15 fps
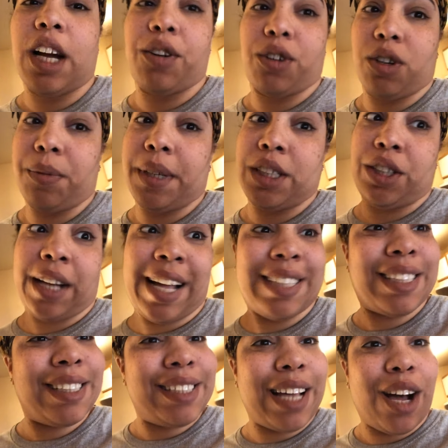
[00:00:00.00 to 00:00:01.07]
room, as you guys
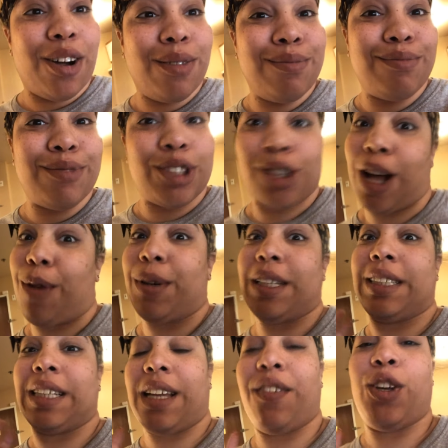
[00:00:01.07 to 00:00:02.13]
can tell. So I wanted
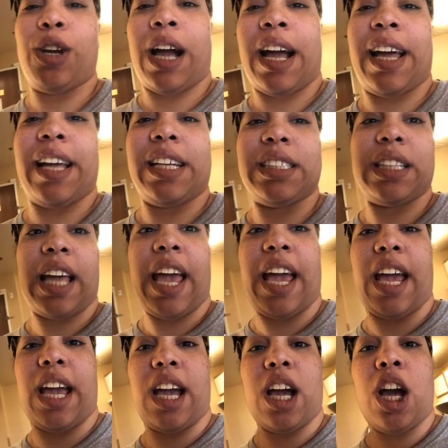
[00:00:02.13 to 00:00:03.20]
to give you guys
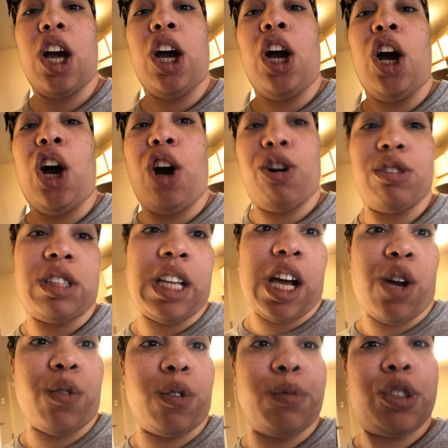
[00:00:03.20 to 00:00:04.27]
a
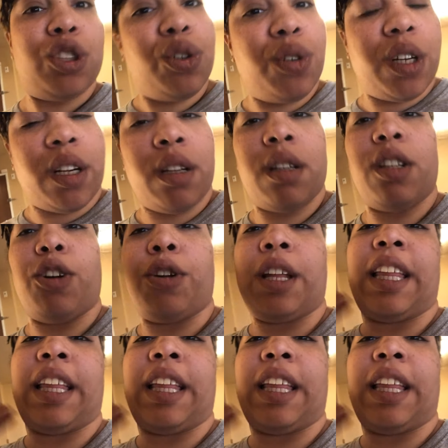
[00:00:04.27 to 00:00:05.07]
hotel room tour. The only